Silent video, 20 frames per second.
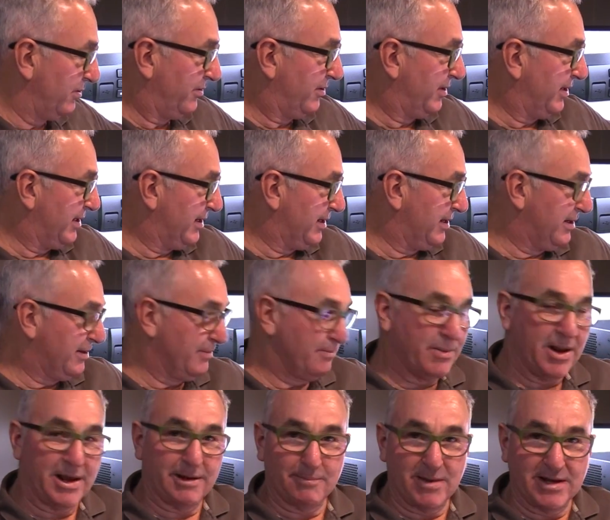the
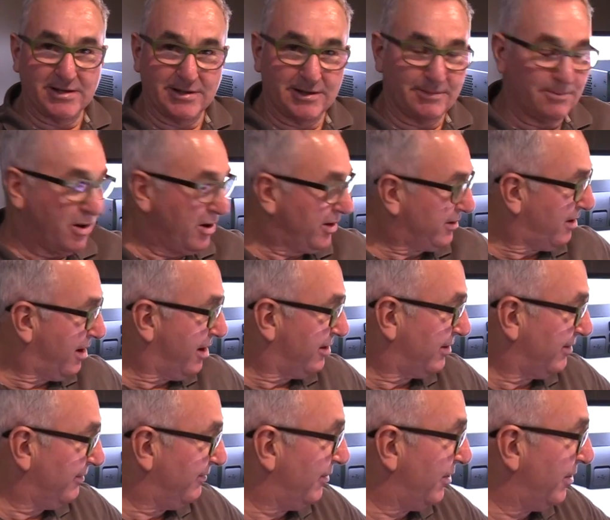Blackmagic Micro
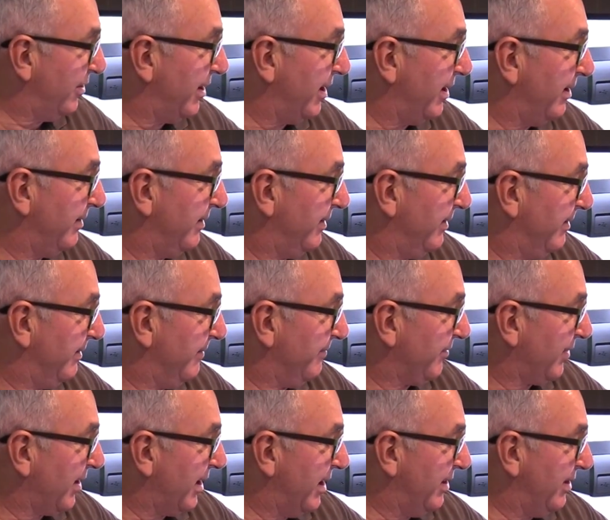Converter
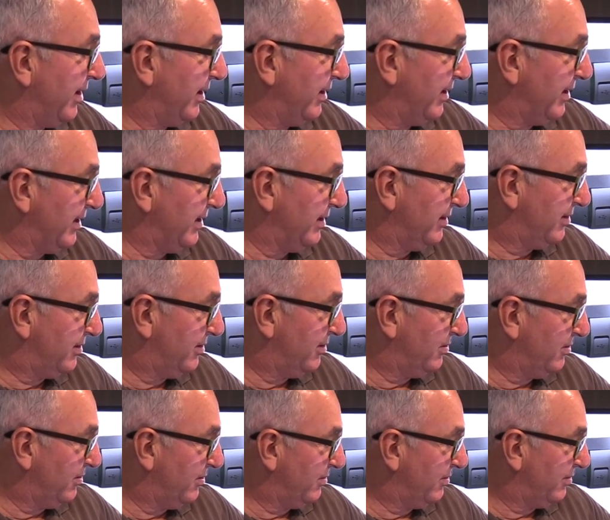and then
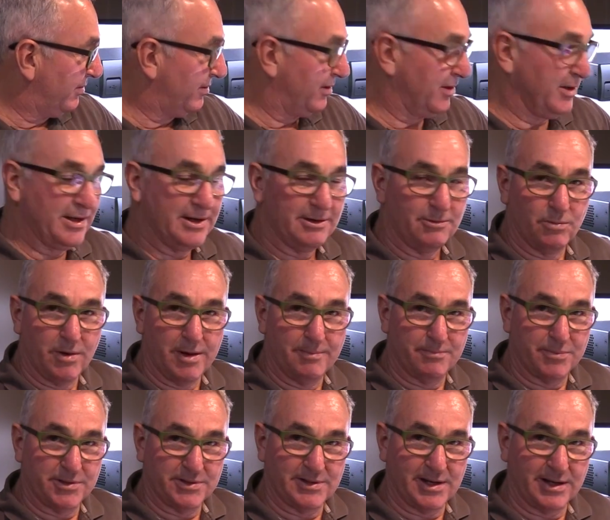into the
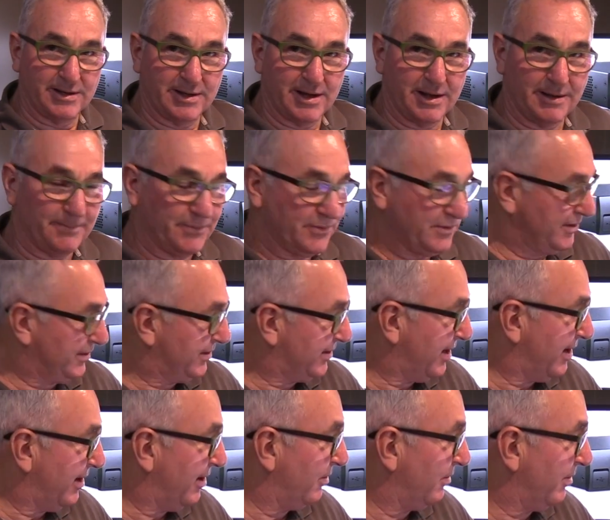web presenter.
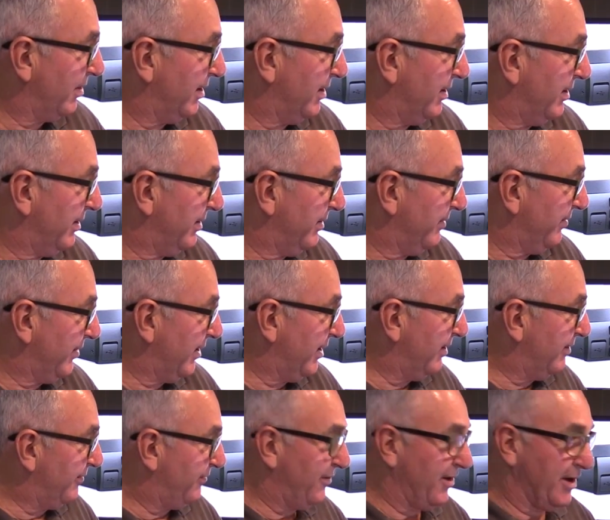So
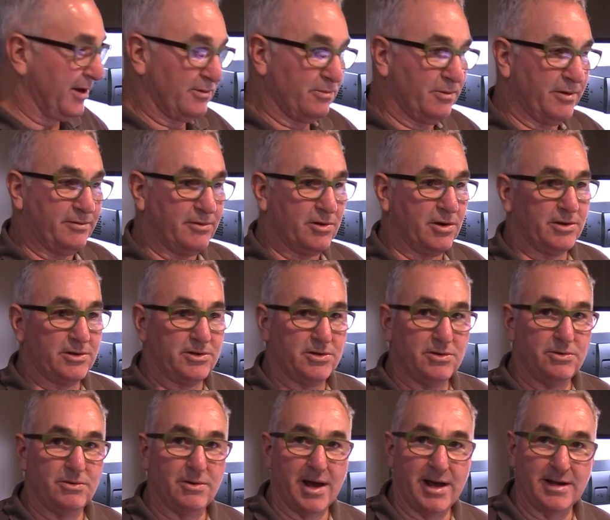in effect, we've got
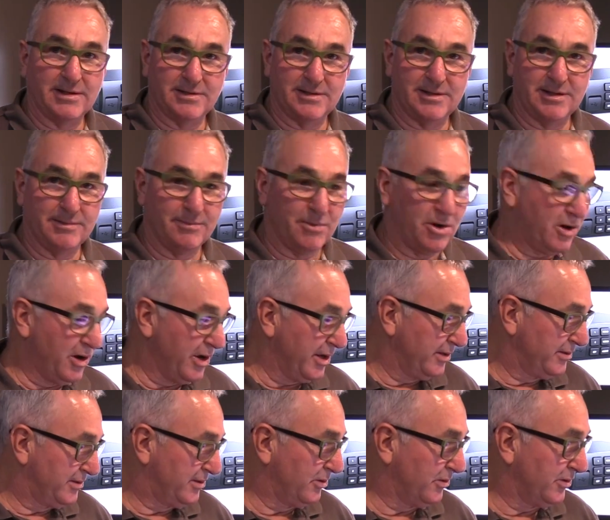two
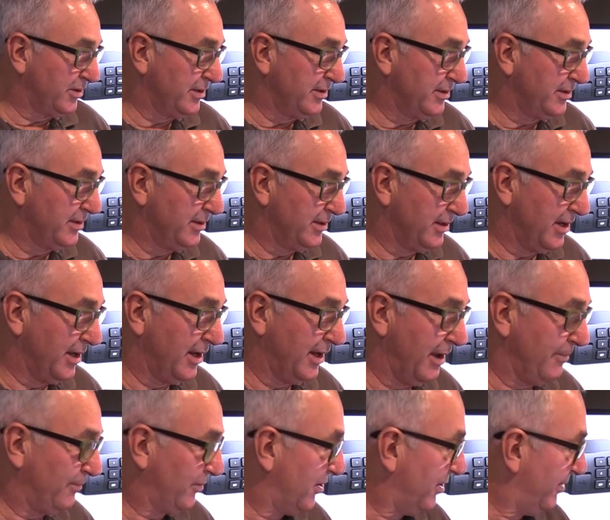HDMI sources, a
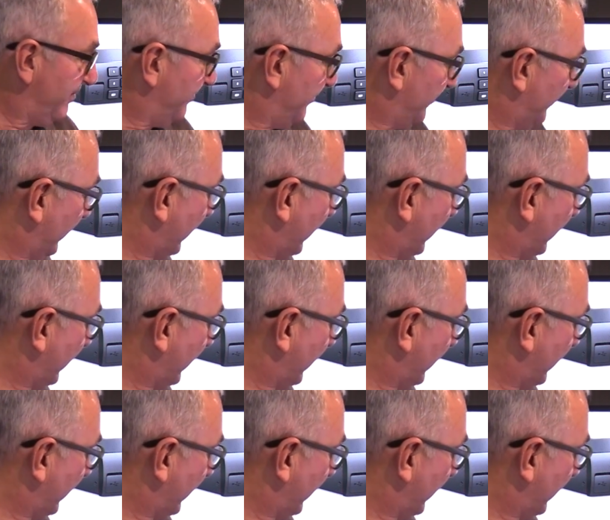laptop